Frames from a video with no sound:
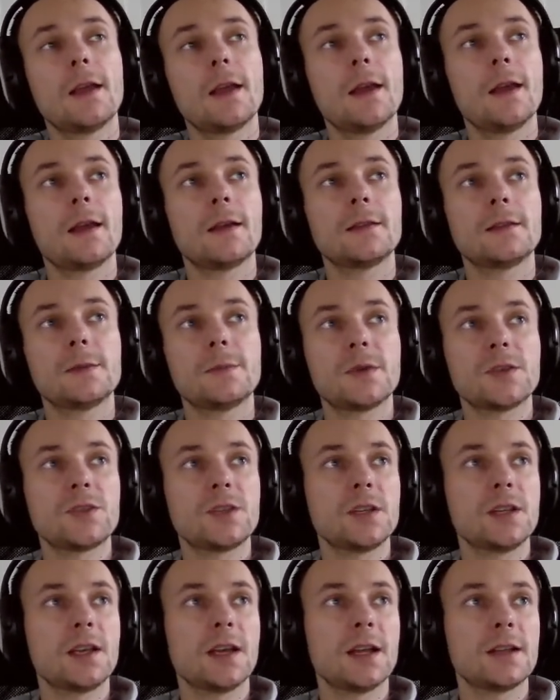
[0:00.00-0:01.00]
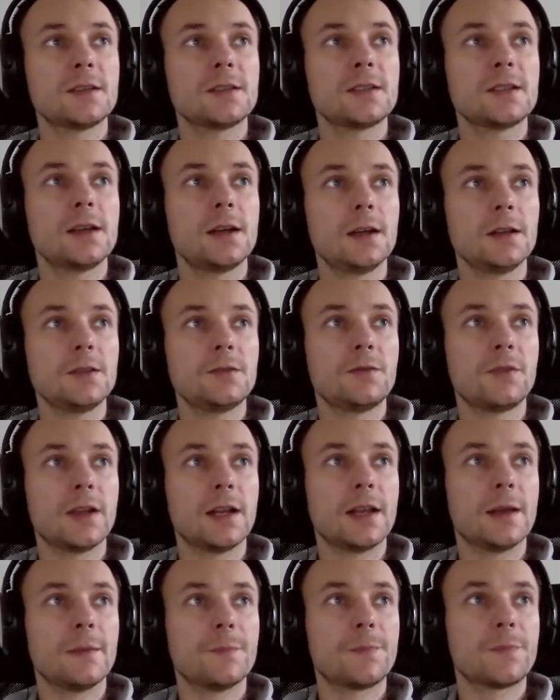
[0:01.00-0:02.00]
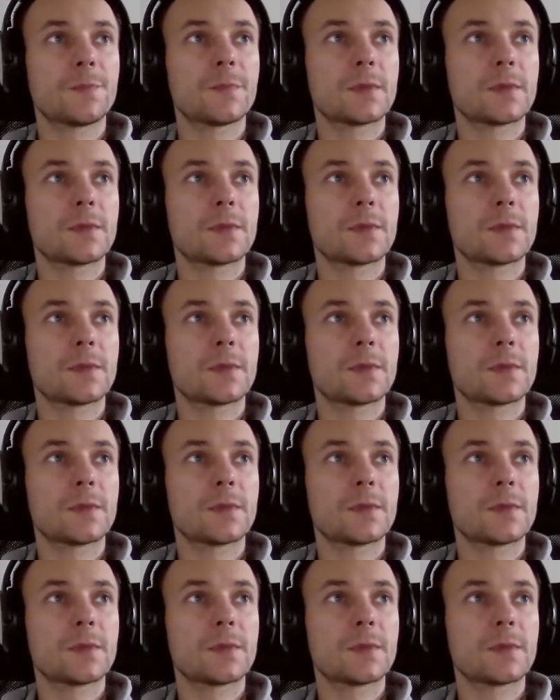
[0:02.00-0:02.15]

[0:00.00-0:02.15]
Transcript: the machine can start really.